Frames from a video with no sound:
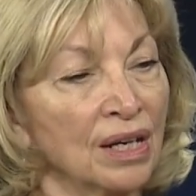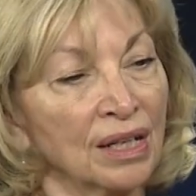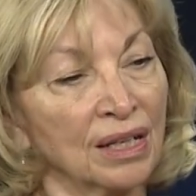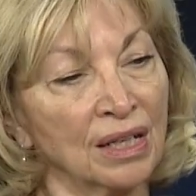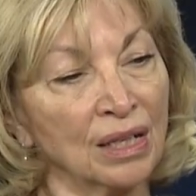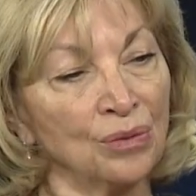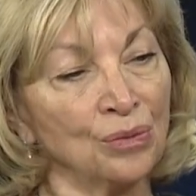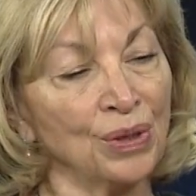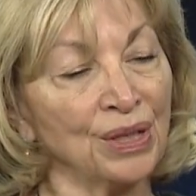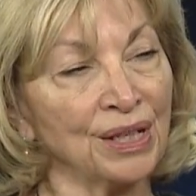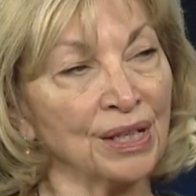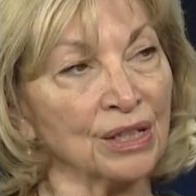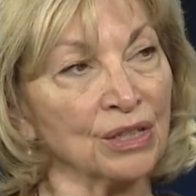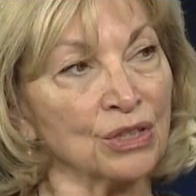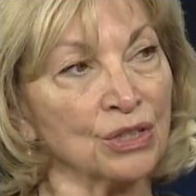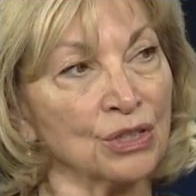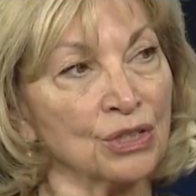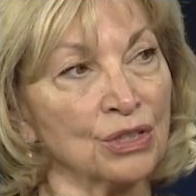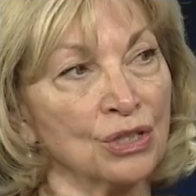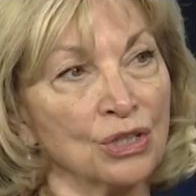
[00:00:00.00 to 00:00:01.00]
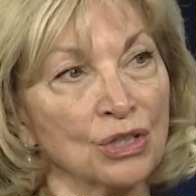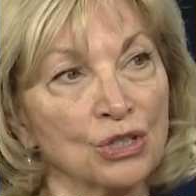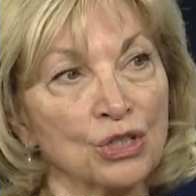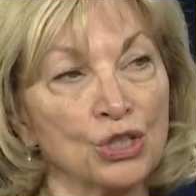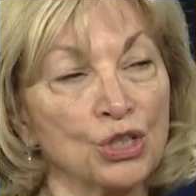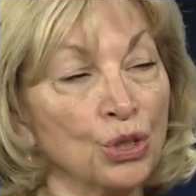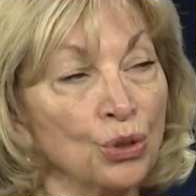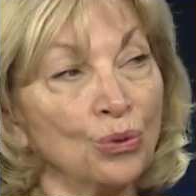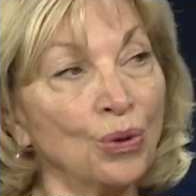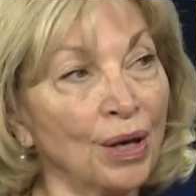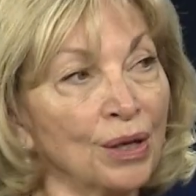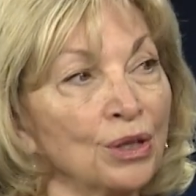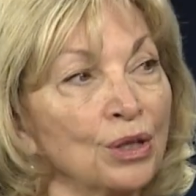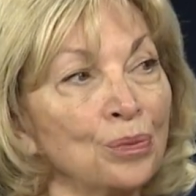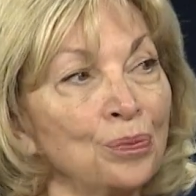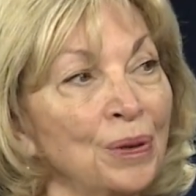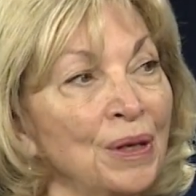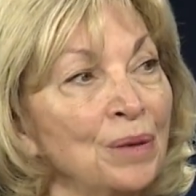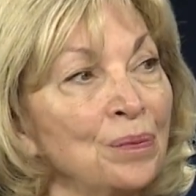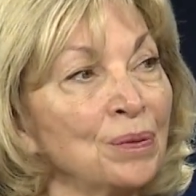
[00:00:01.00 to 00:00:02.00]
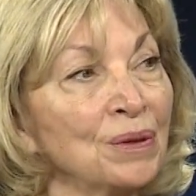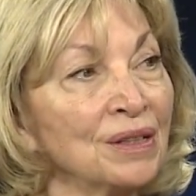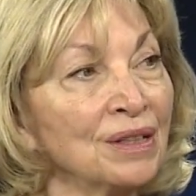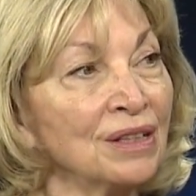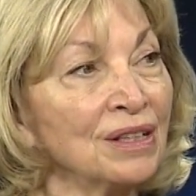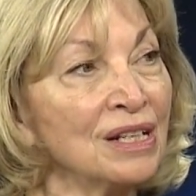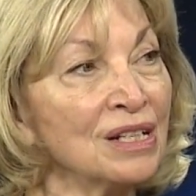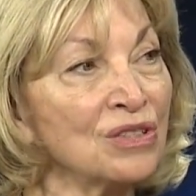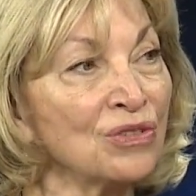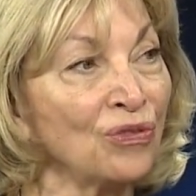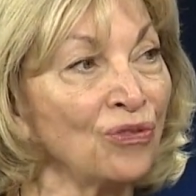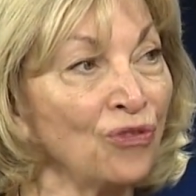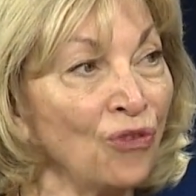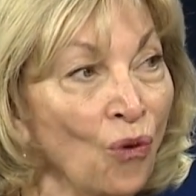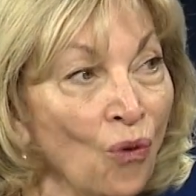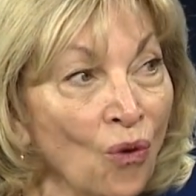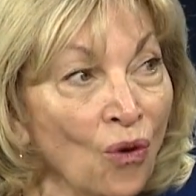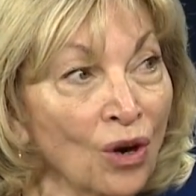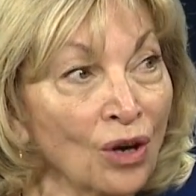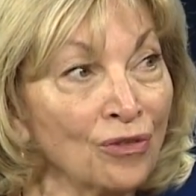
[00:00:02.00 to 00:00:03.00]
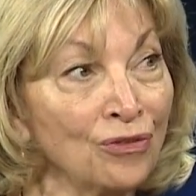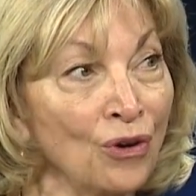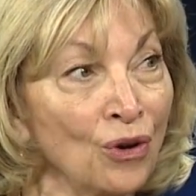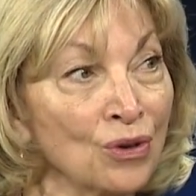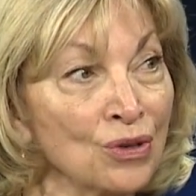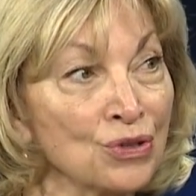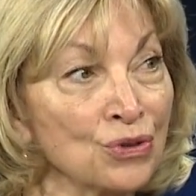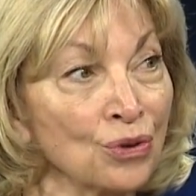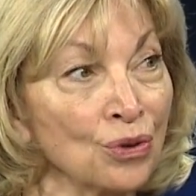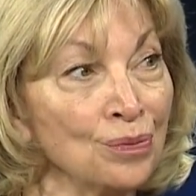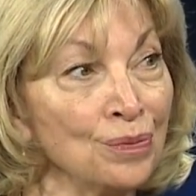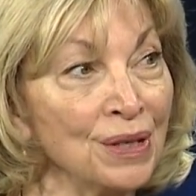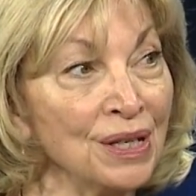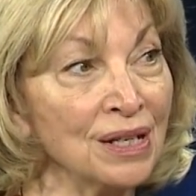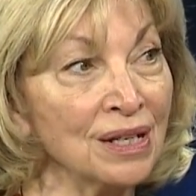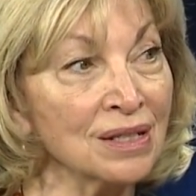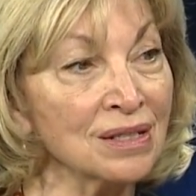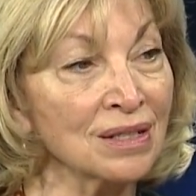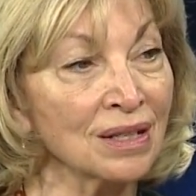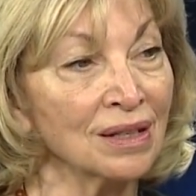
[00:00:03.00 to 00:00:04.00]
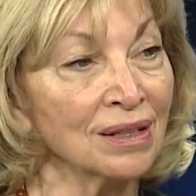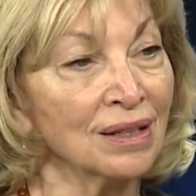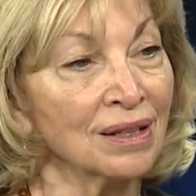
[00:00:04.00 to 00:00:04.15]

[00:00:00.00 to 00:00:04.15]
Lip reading: Can we get 200 people in these 4 focus group meetings?